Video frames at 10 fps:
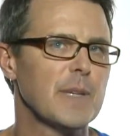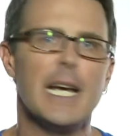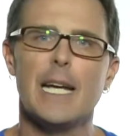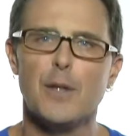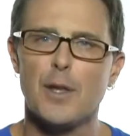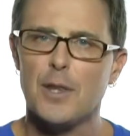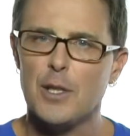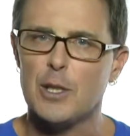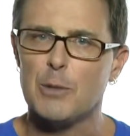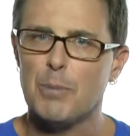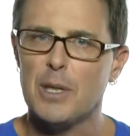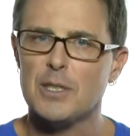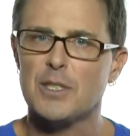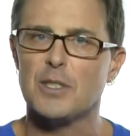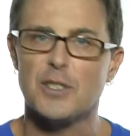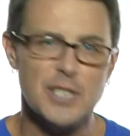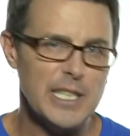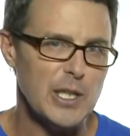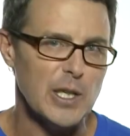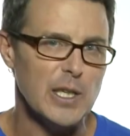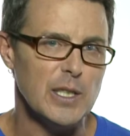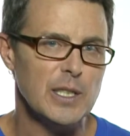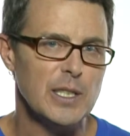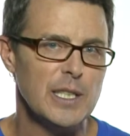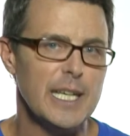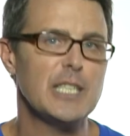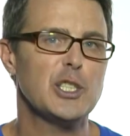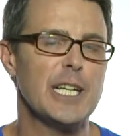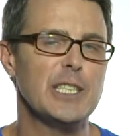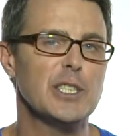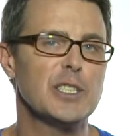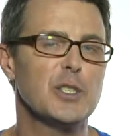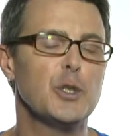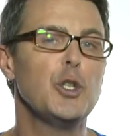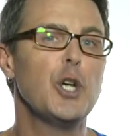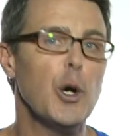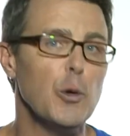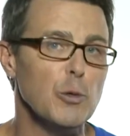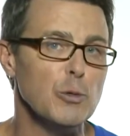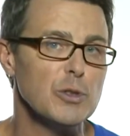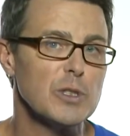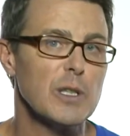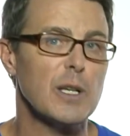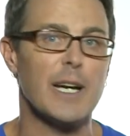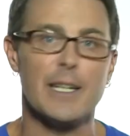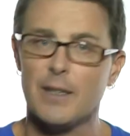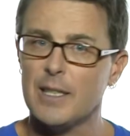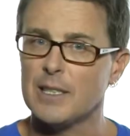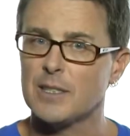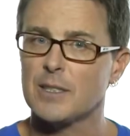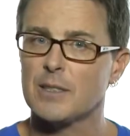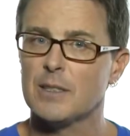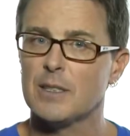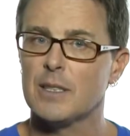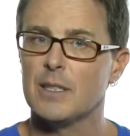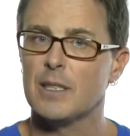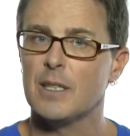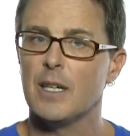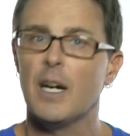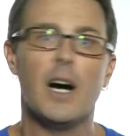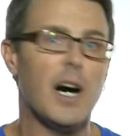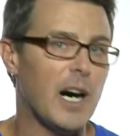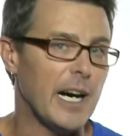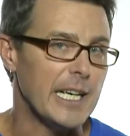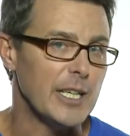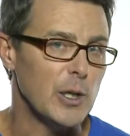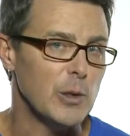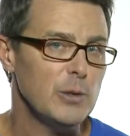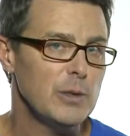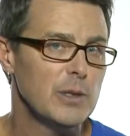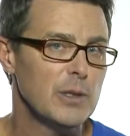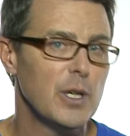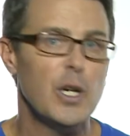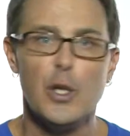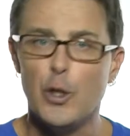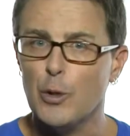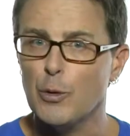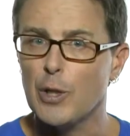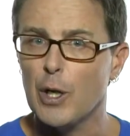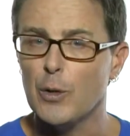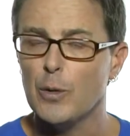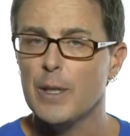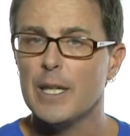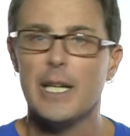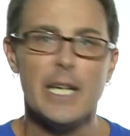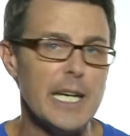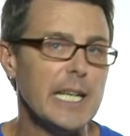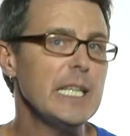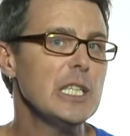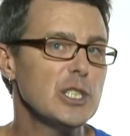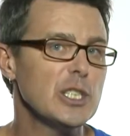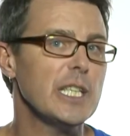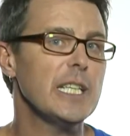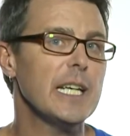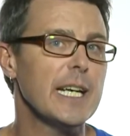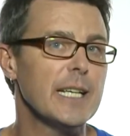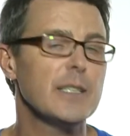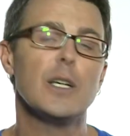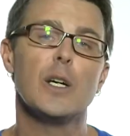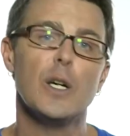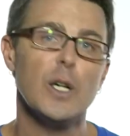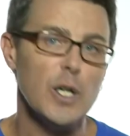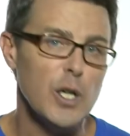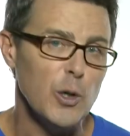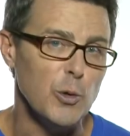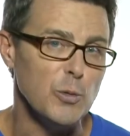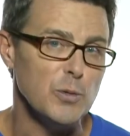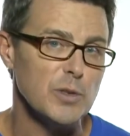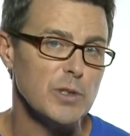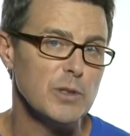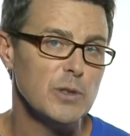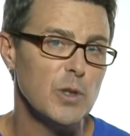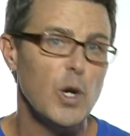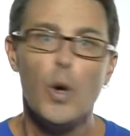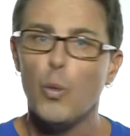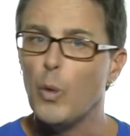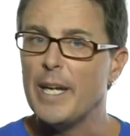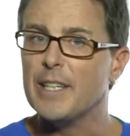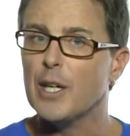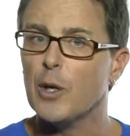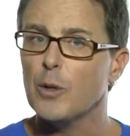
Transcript: In the third person singular, it changes to goes, like this. I go, you go, he, she, it goes. We go,